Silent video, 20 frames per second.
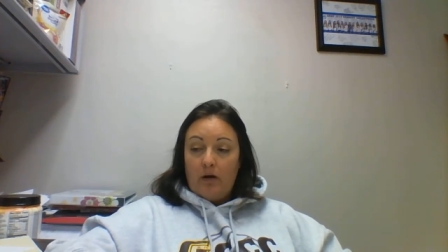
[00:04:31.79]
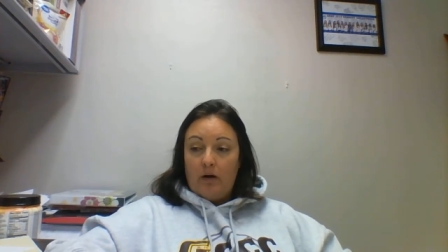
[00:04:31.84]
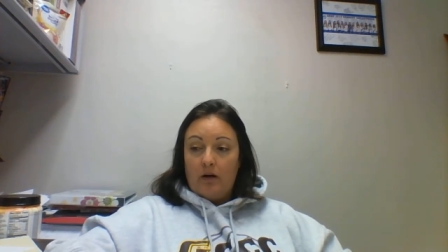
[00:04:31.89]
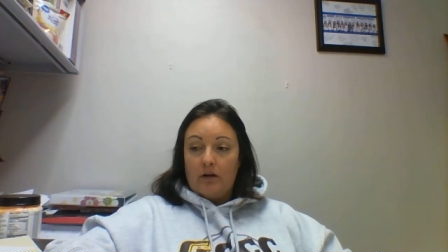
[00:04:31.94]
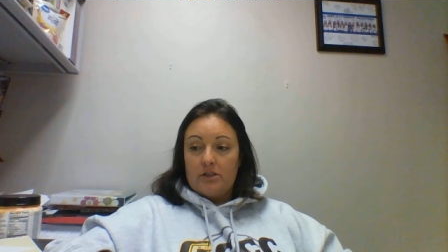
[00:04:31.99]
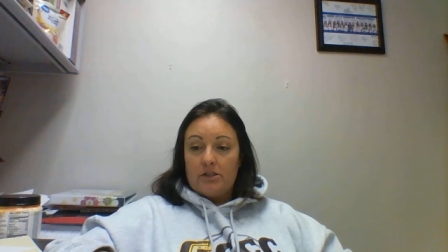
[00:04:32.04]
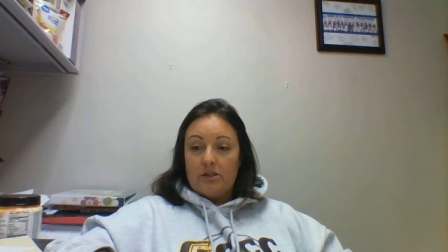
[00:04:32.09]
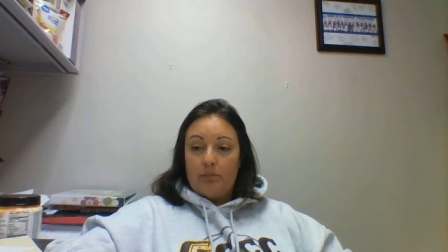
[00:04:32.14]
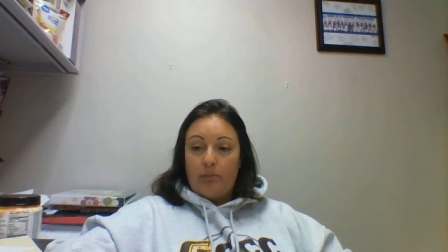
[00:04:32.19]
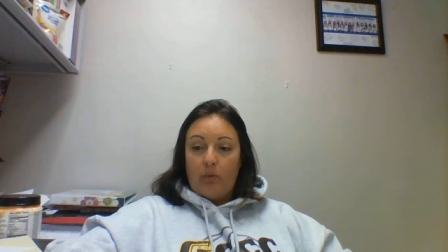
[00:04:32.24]
are
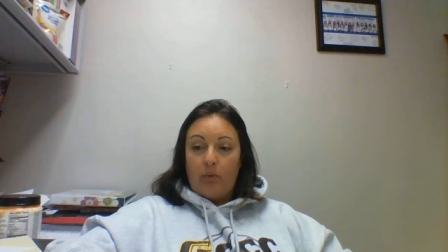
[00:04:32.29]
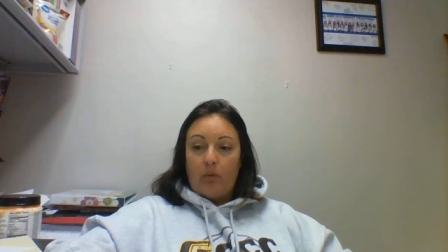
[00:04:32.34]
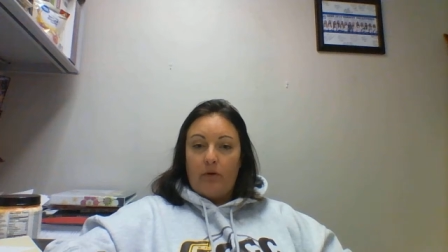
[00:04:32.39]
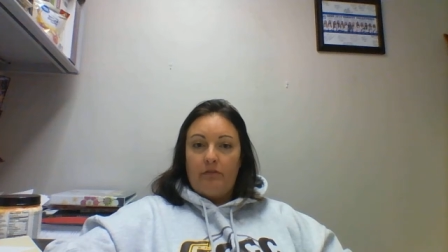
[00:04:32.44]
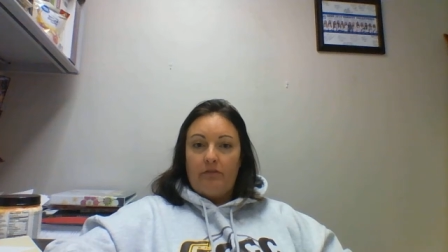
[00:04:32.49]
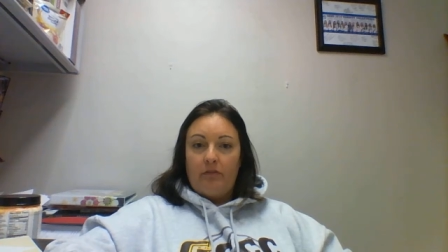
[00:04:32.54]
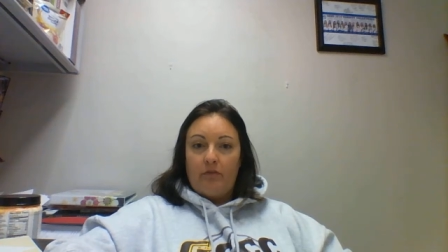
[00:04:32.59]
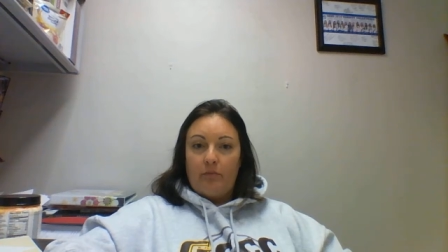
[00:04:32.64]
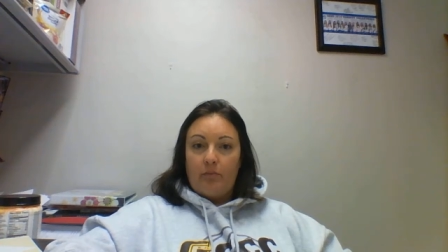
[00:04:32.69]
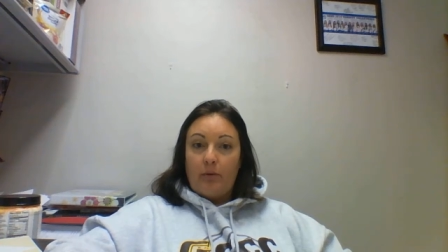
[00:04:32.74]

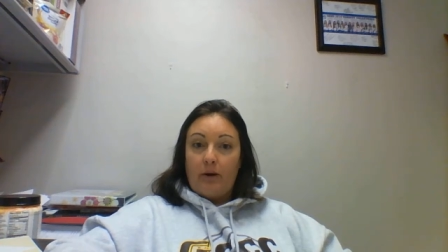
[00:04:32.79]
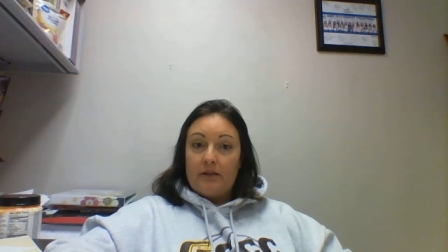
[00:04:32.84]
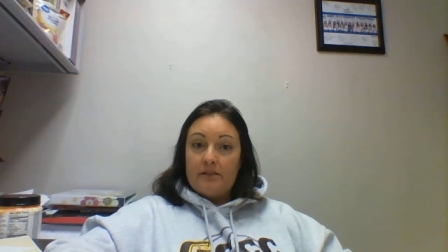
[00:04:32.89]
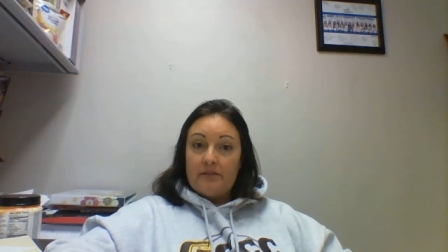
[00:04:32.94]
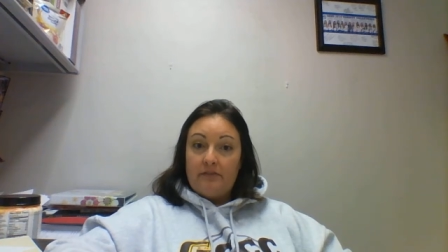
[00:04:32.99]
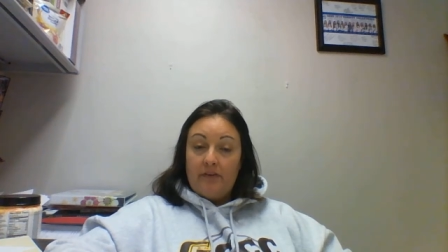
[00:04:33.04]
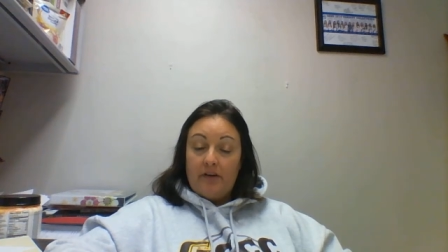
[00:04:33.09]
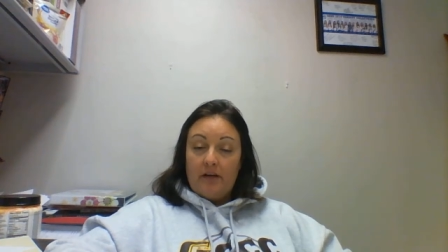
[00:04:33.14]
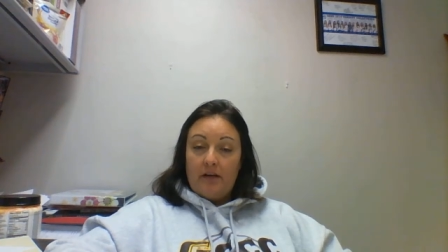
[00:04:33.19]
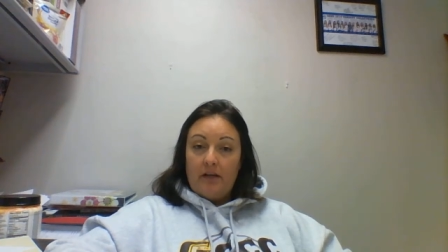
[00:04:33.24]
supportive of
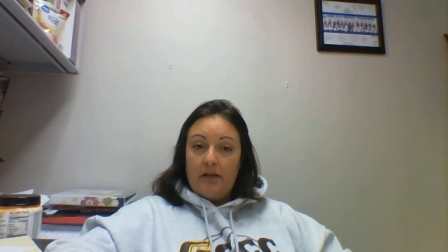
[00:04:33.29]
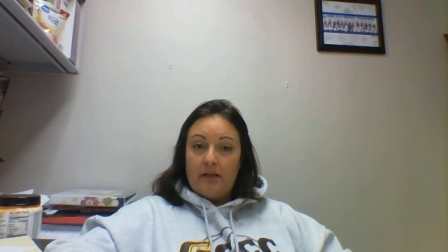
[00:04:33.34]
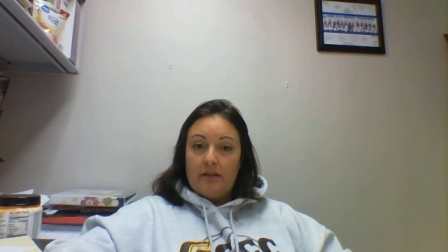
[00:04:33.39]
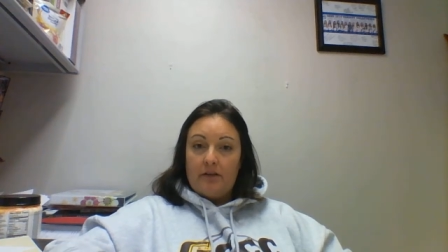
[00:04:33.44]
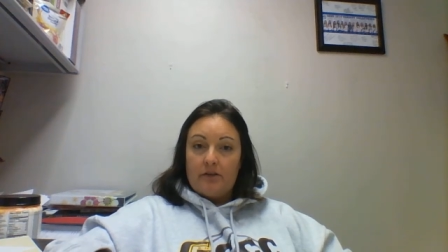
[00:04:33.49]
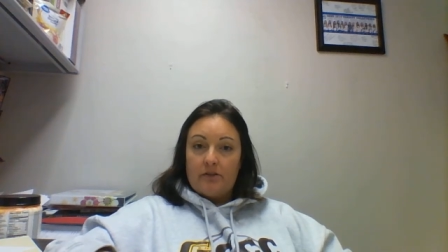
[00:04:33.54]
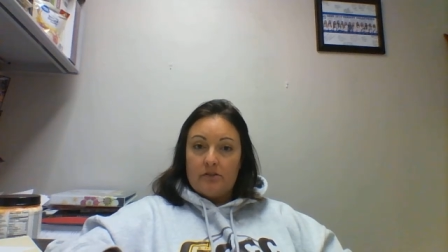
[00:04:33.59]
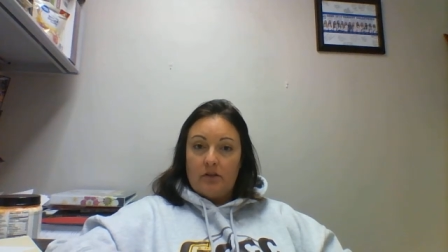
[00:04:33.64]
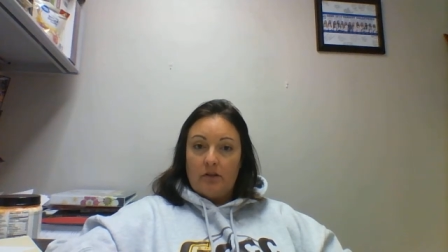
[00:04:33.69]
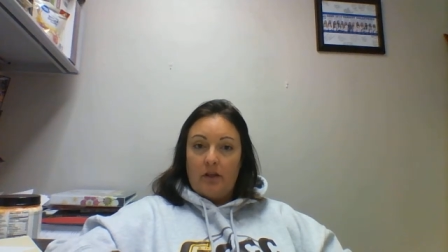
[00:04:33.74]
breastfeeding, and
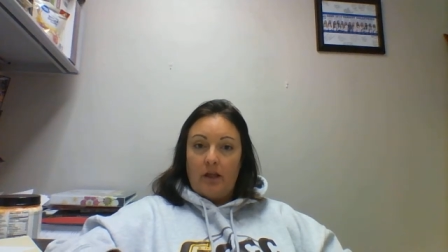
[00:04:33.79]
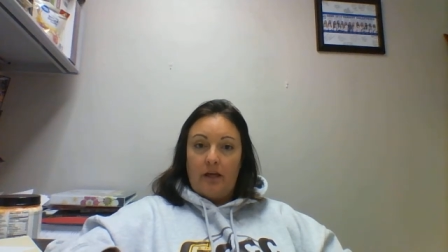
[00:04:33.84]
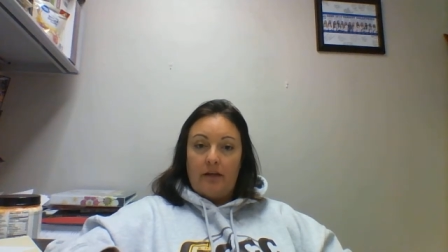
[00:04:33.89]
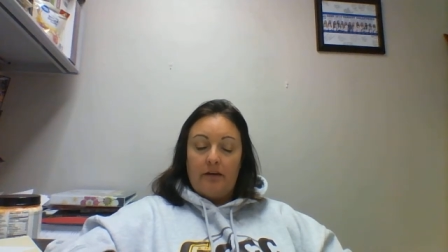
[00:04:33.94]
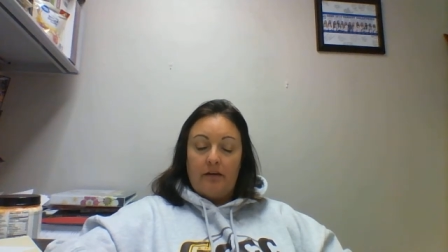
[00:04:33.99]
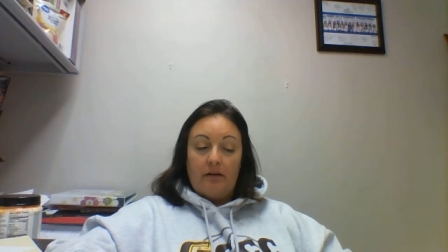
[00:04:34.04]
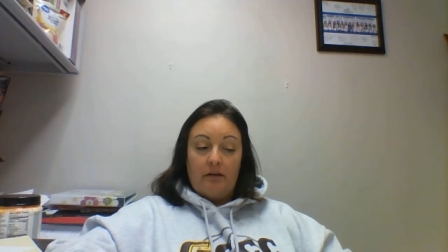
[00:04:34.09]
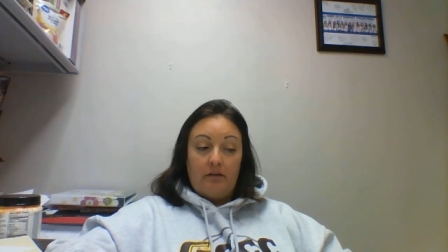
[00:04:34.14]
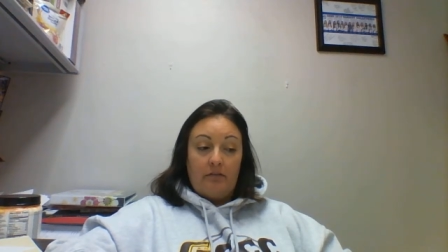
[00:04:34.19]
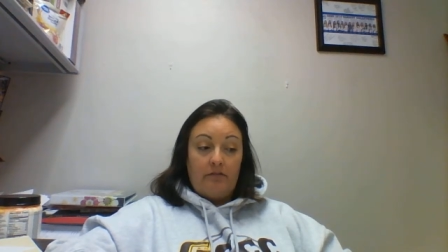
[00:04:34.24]
there's a lot
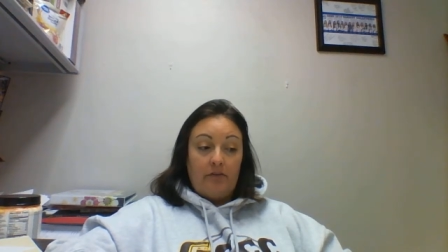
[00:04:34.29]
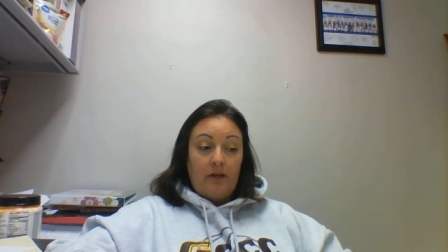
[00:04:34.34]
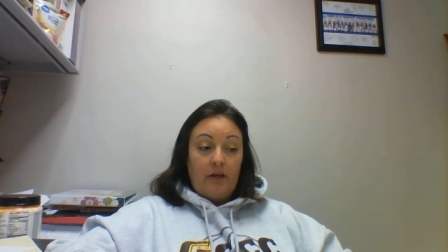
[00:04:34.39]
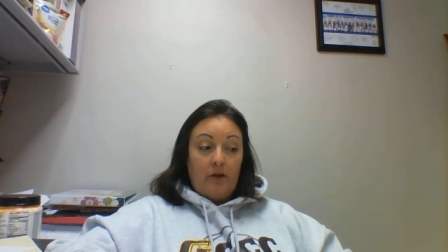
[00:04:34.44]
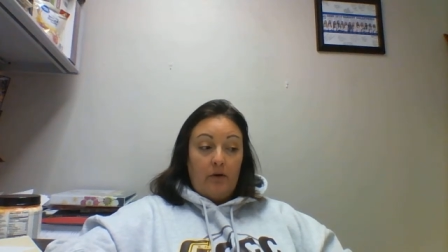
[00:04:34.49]
of